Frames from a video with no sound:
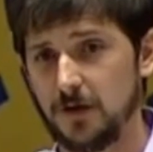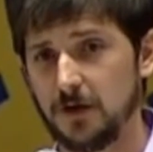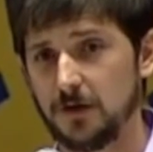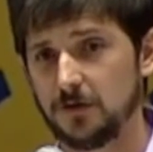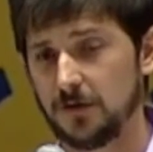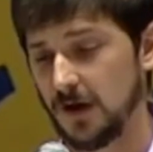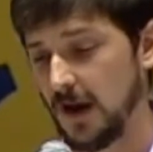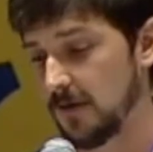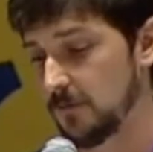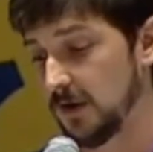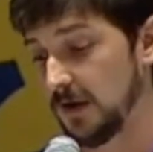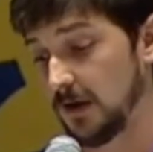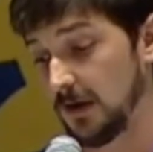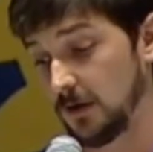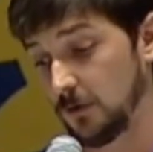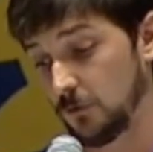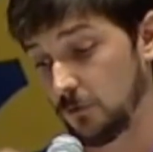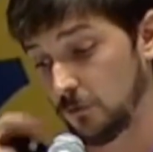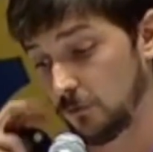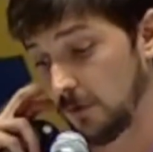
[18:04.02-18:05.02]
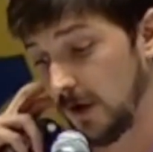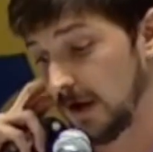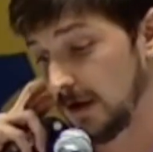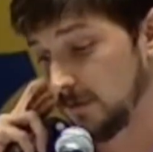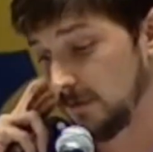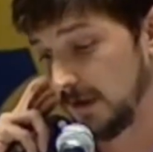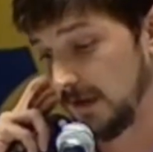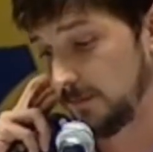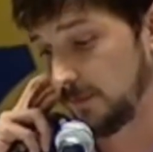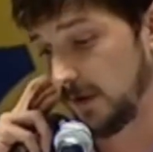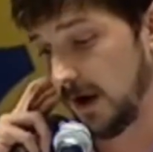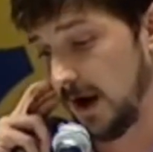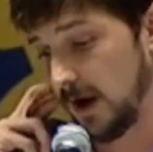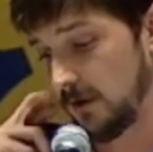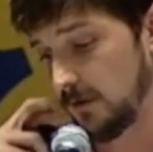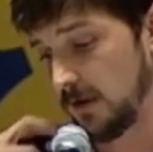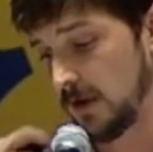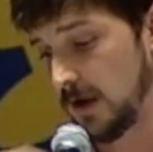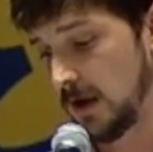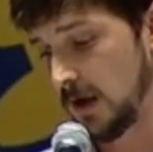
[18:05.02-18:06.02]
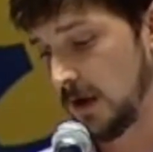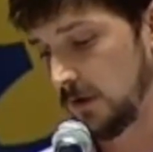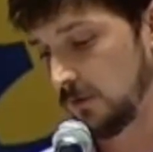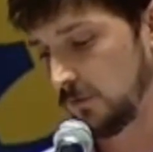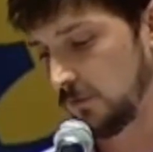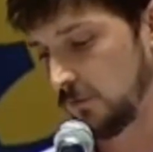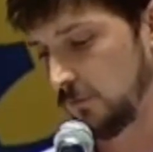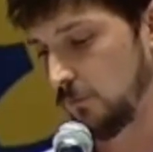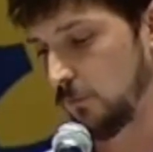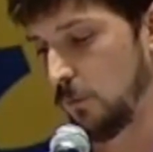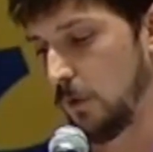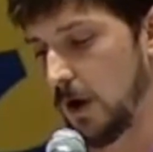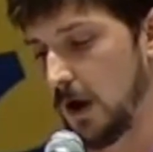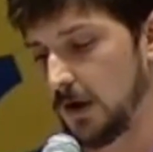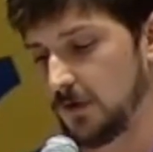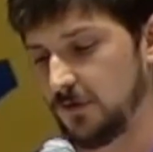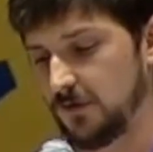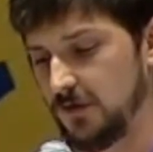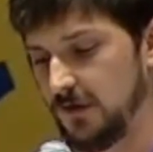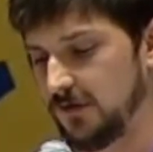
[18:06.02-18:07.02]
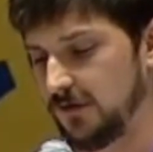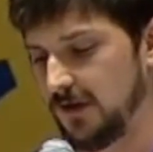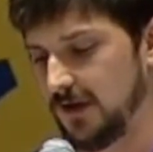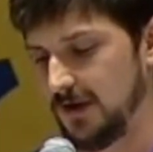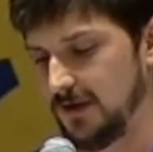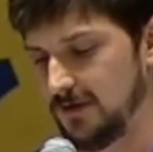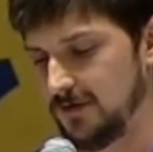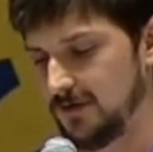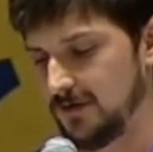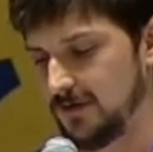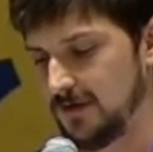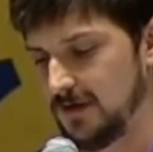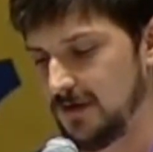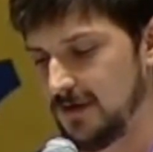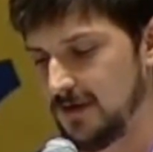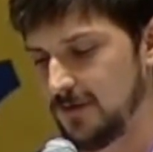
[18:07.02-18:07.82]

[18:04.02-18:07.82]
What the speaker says: things. And I've been incredibly proud to watch these kids